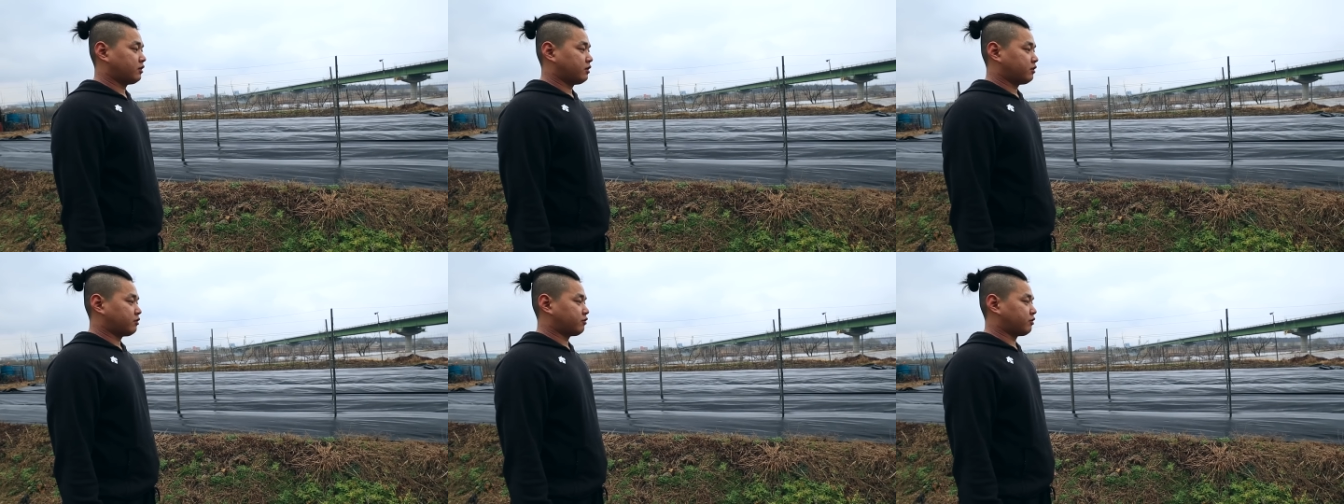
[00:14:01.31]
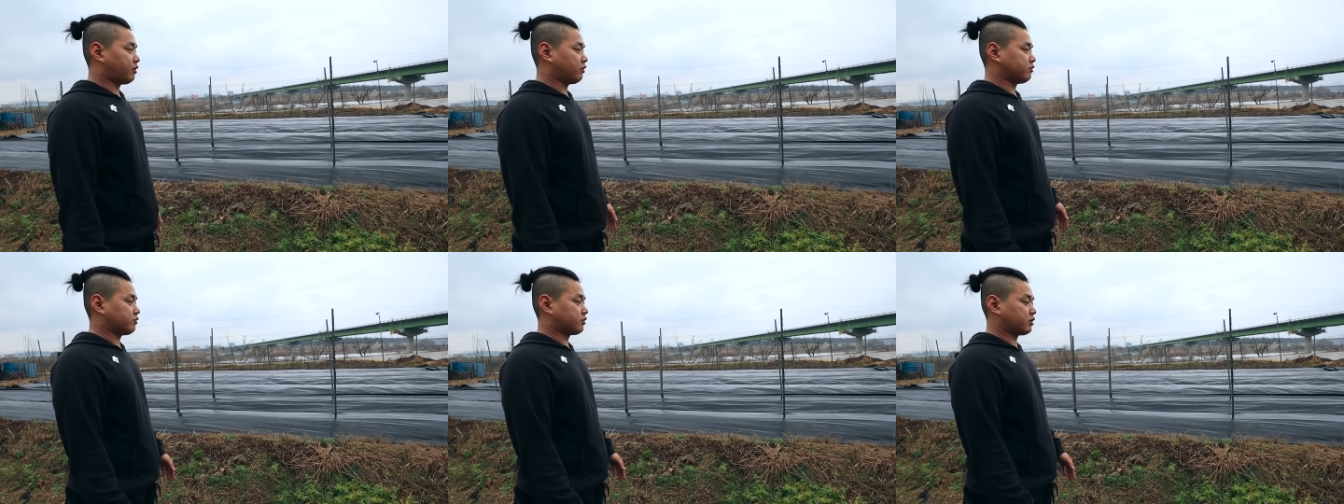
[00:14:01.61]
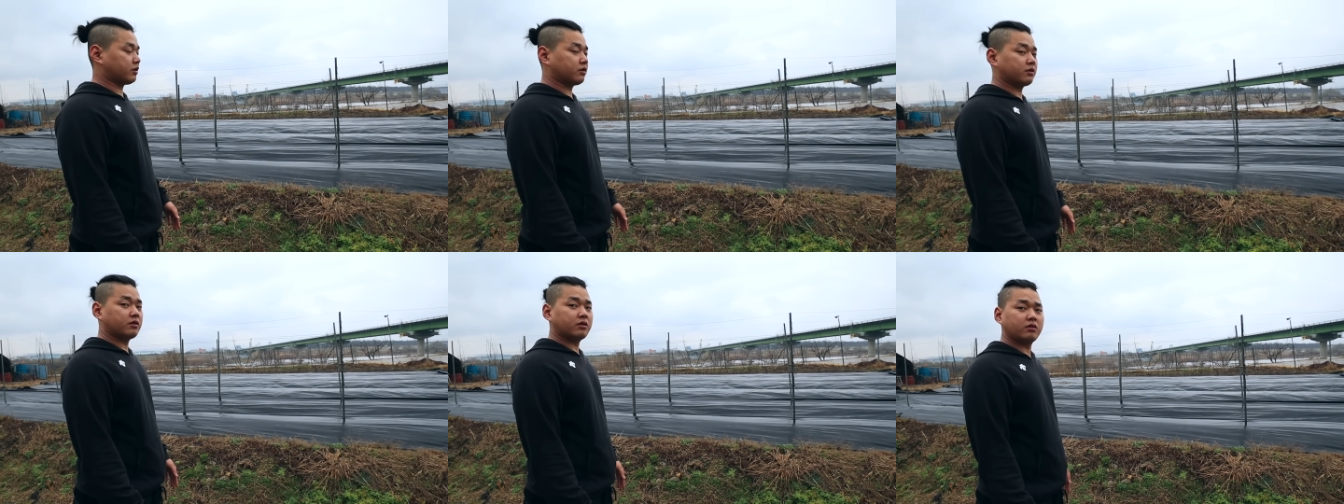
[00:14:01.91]
Do you
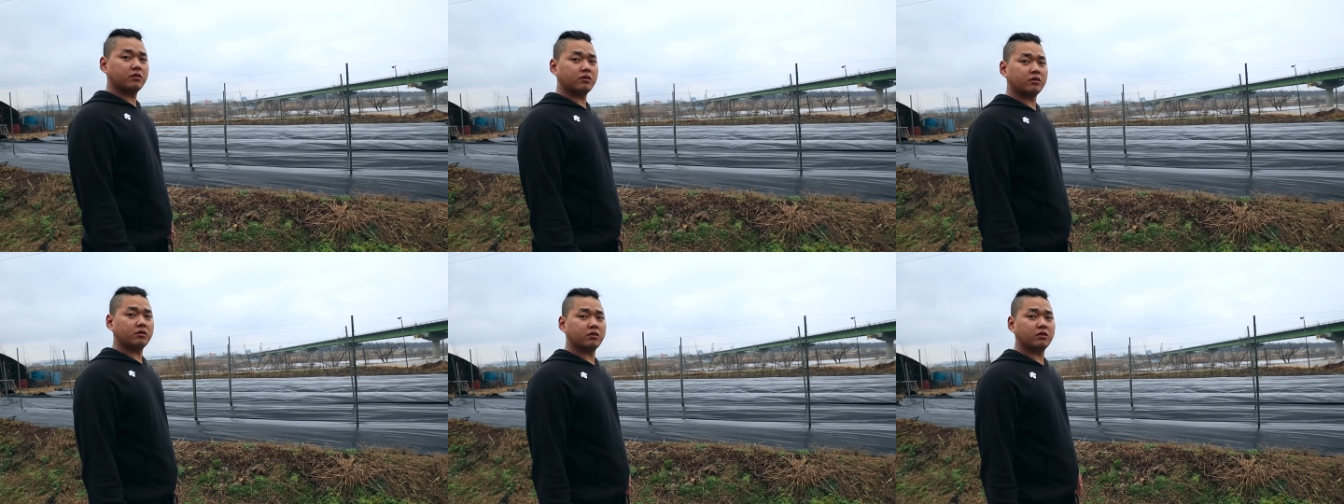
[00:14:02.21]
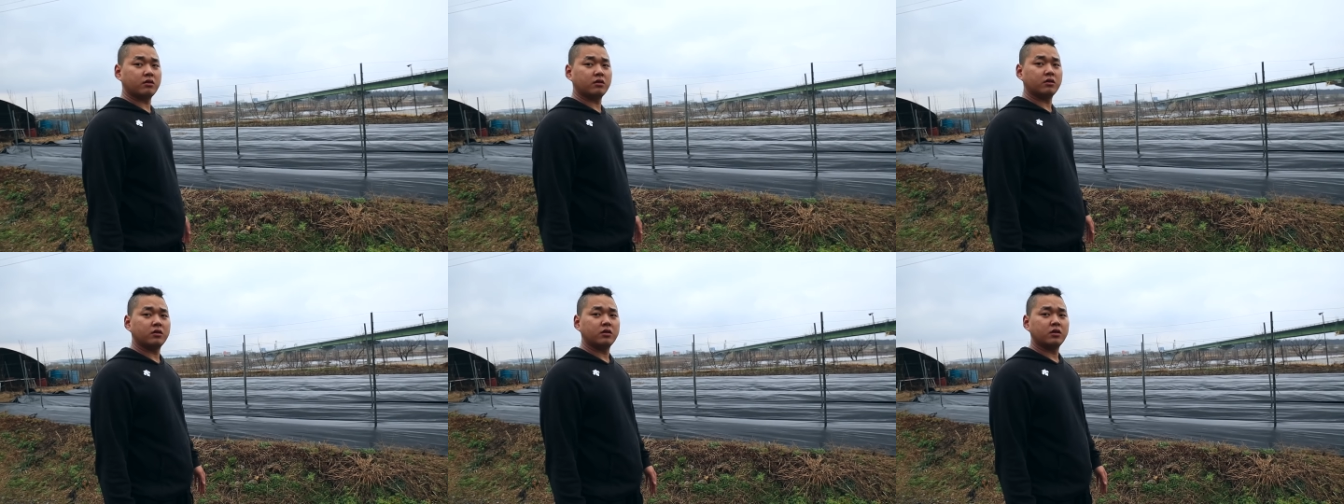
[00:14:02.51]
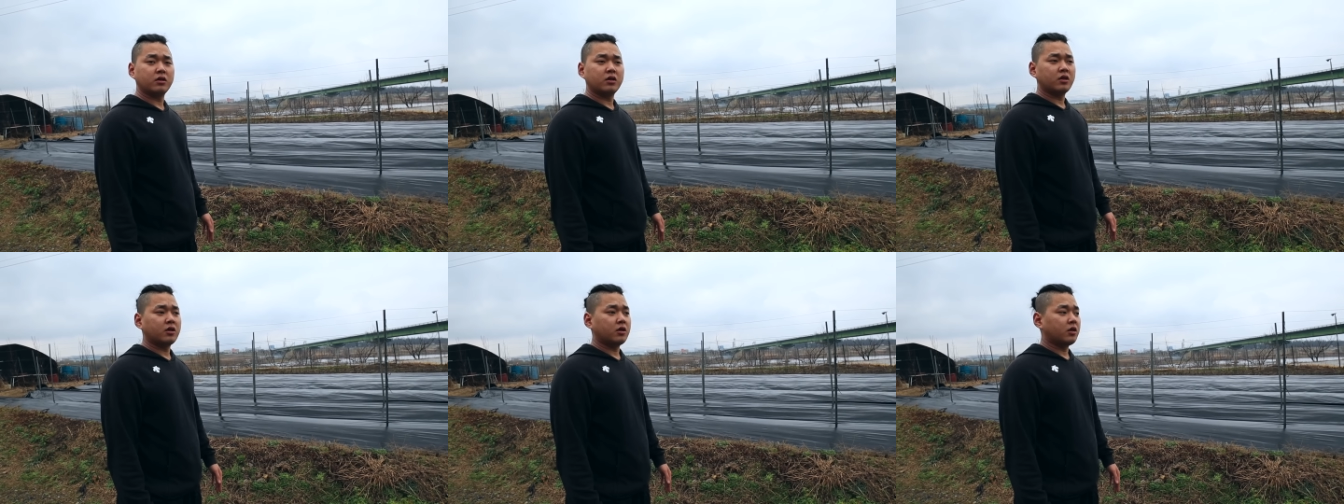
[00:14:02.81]
ever add
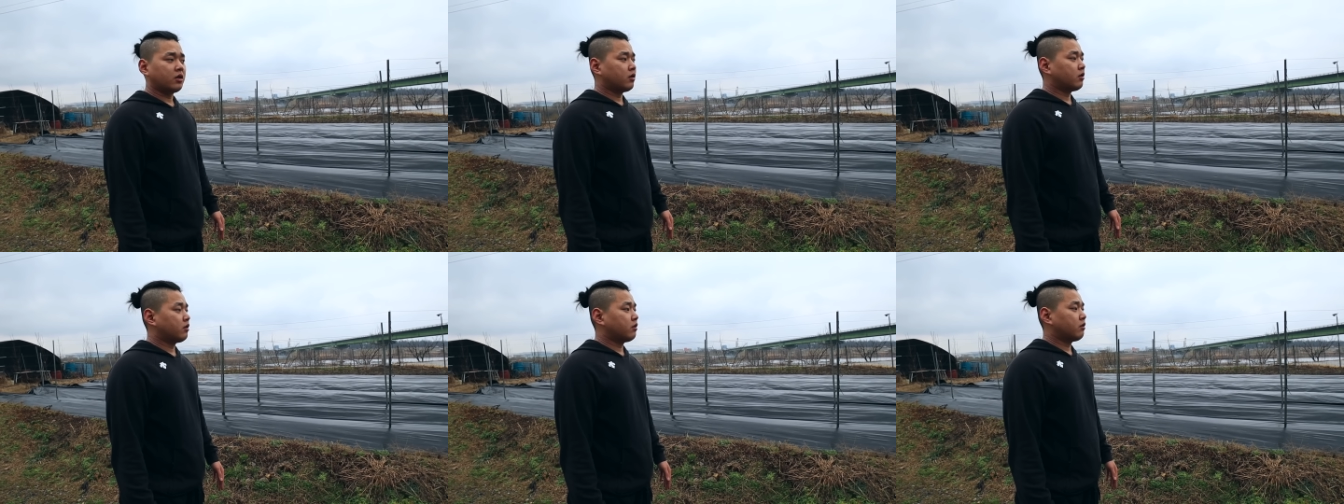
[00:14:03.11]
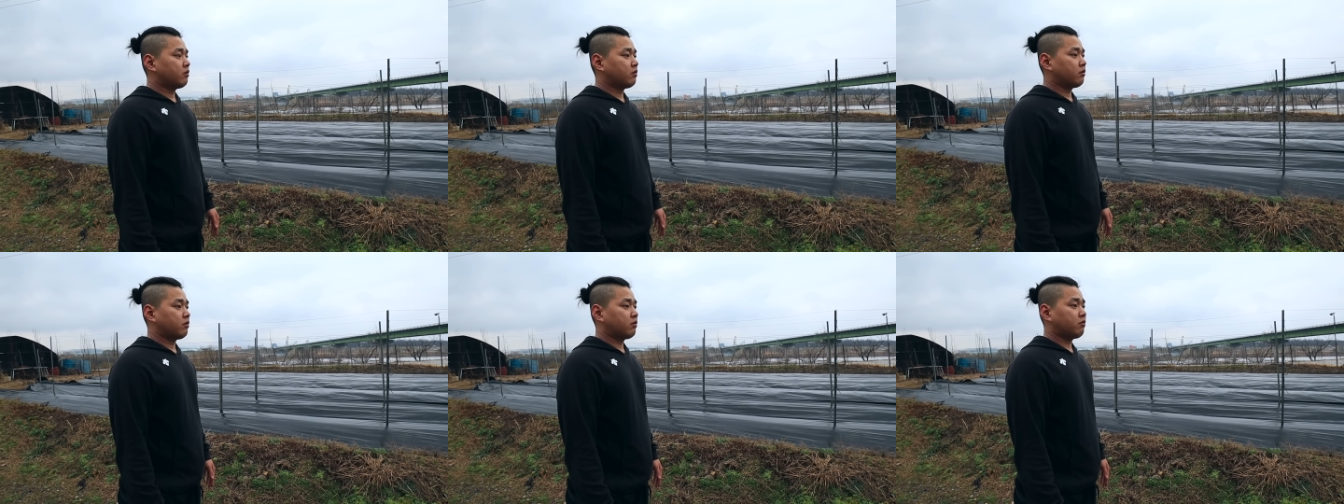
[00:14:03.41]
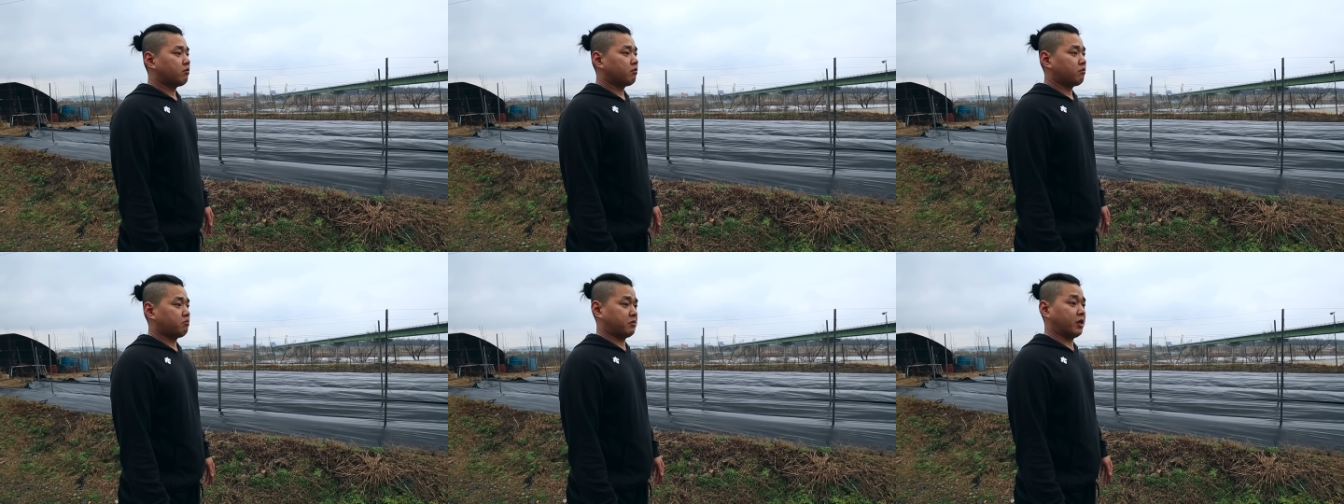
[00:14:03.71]
compost out here or
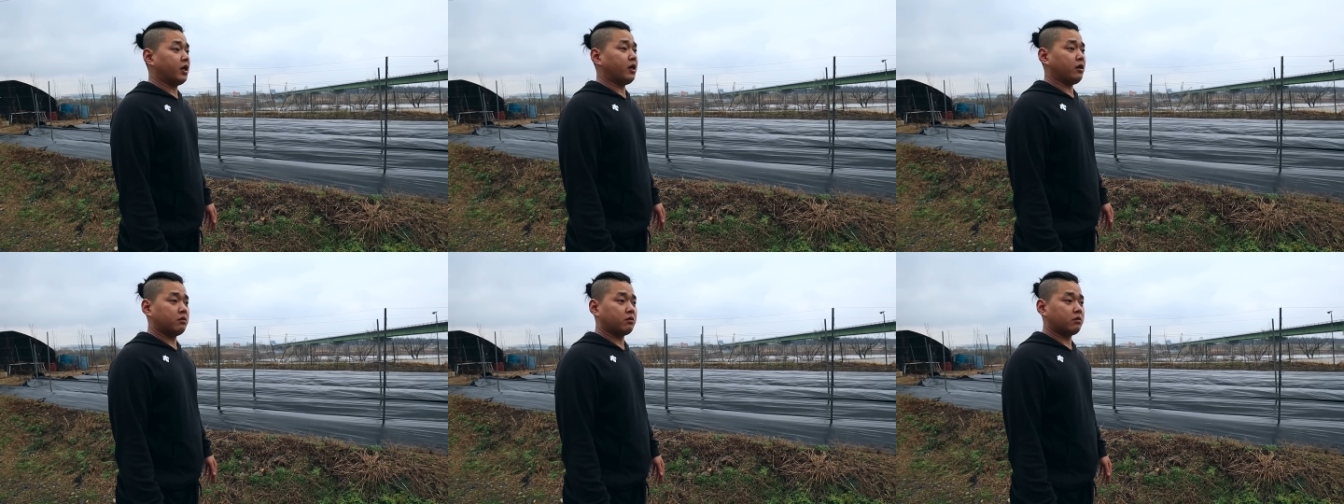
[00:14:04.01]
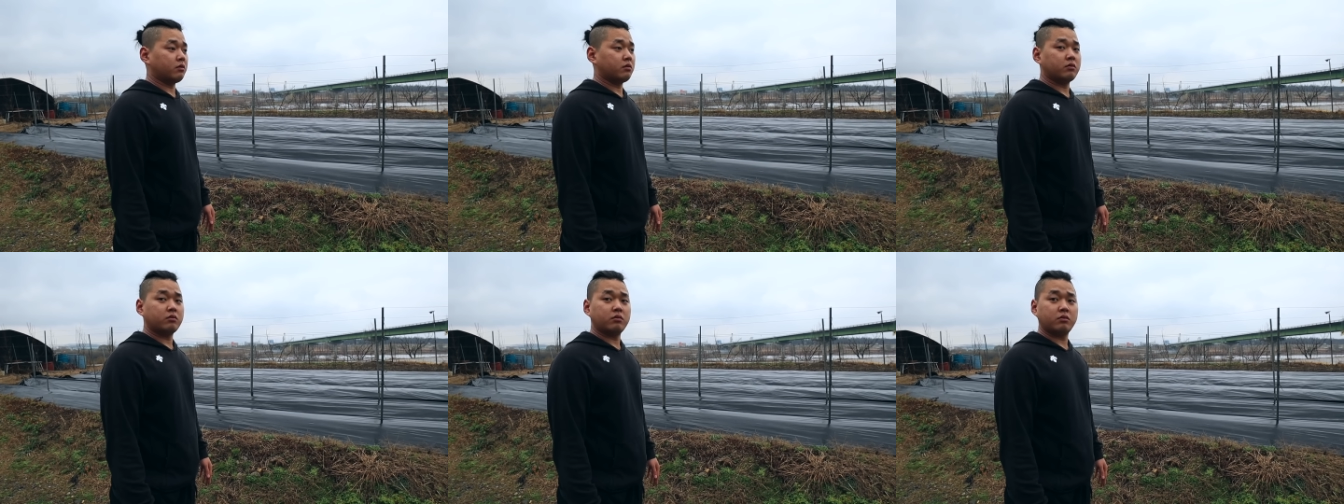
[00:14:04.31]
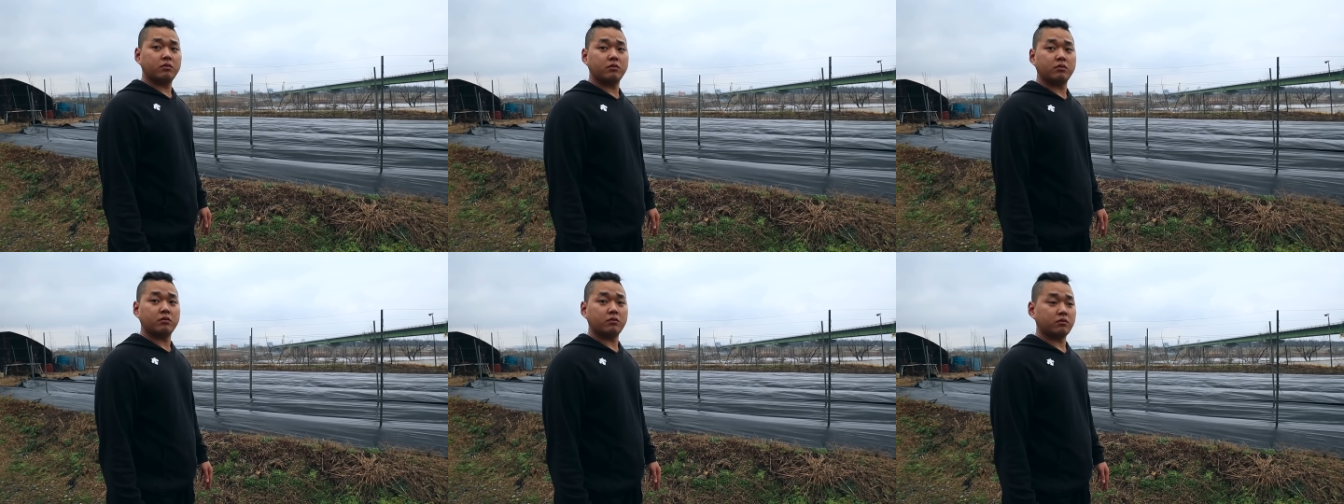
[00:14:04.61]
no? It's yeah. Only,
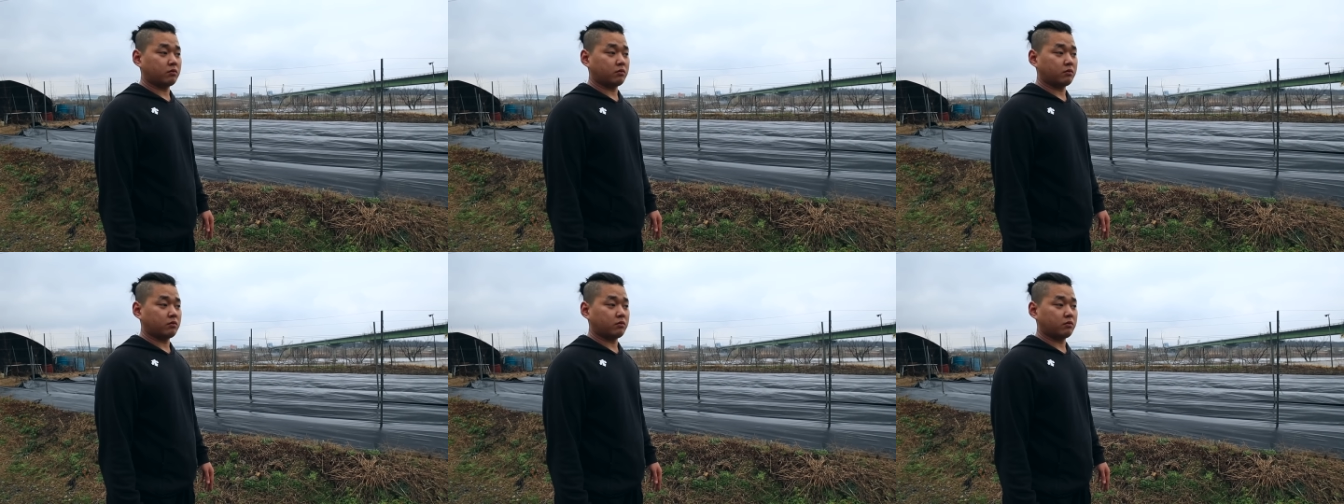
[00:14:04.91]
yeah?